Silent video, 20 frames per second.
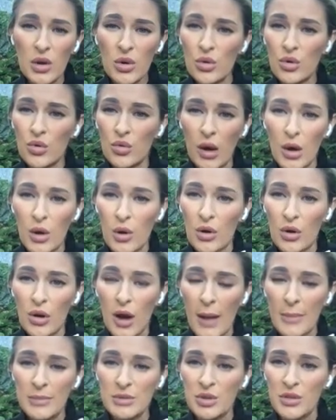don't grow
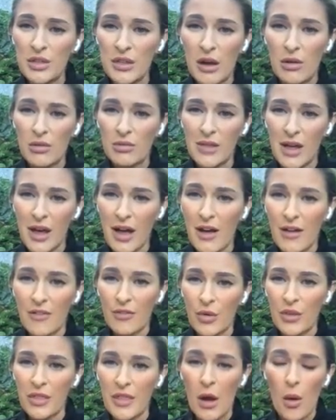crops without love,
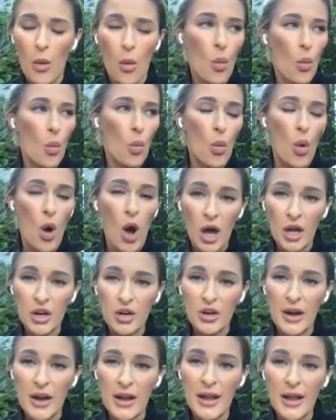without
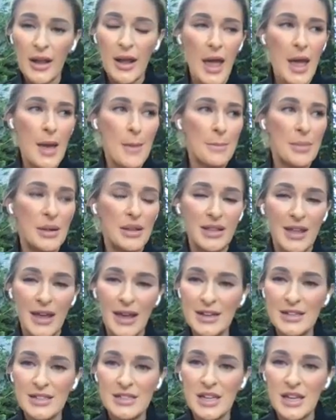watering and
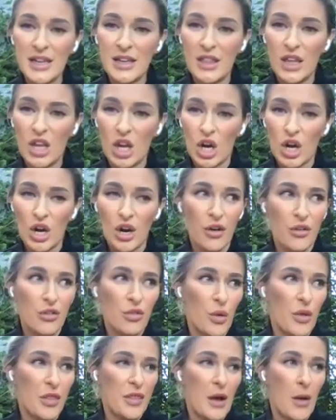planting the earth,
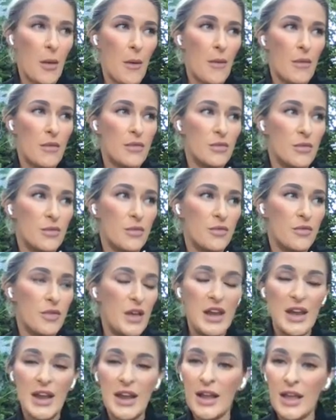without
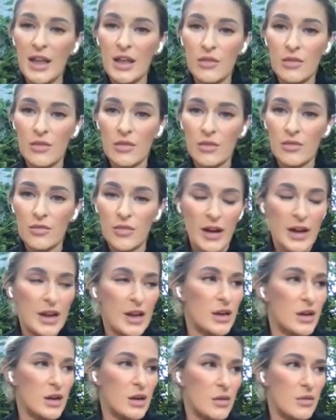feeding it
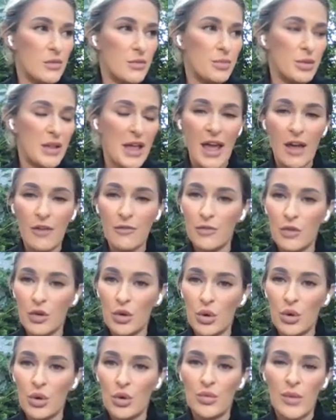freaking plant
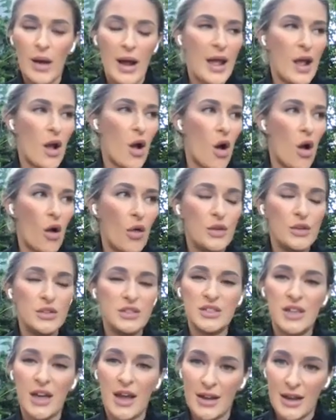food, right? All those
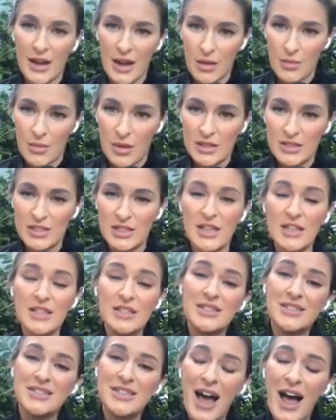dynamics.
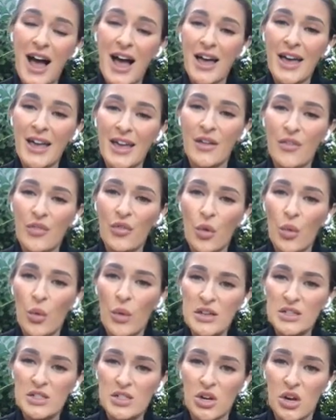Things die in the
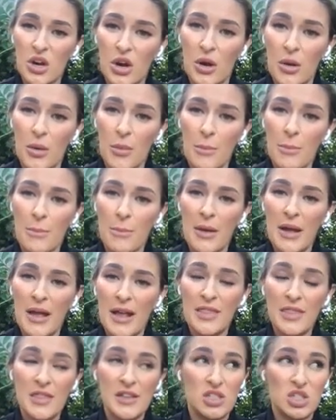winter, but
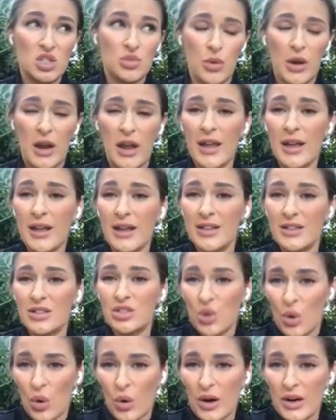in the spring in
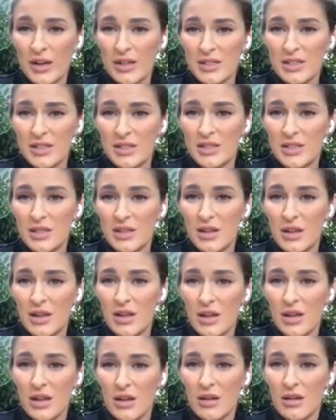Taurus,
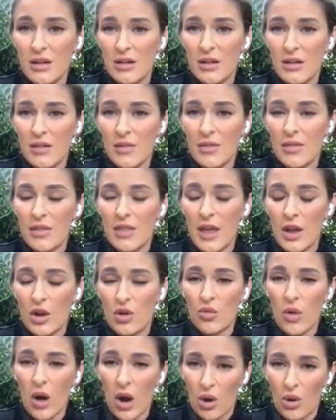they
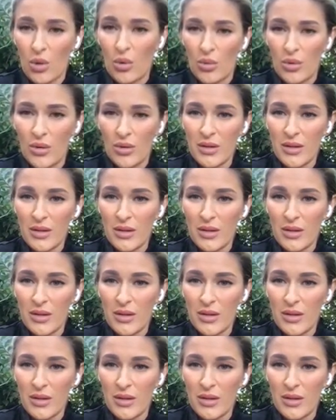grow